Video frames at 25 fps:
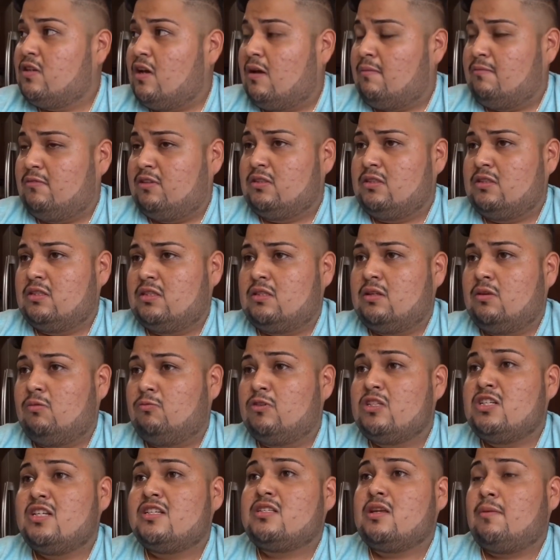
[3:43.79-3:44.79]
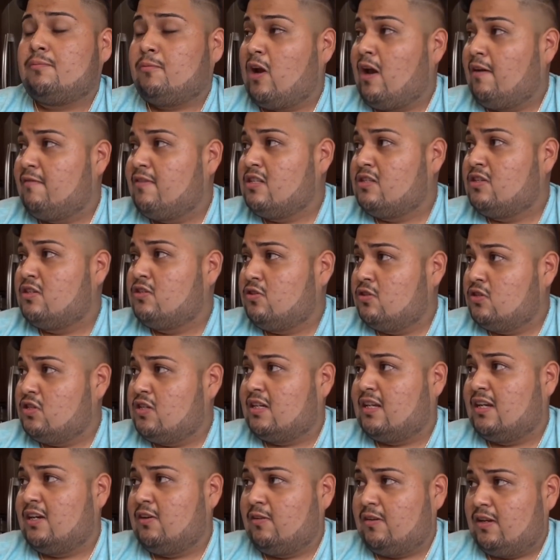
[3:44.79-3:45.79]
Thomas, which is a private
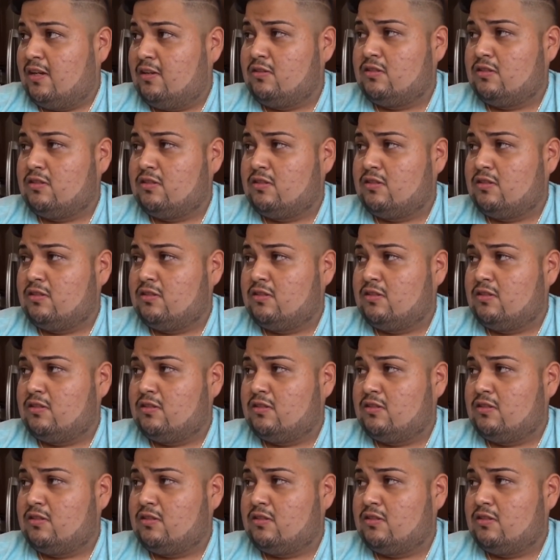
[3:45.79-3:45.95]
institution here in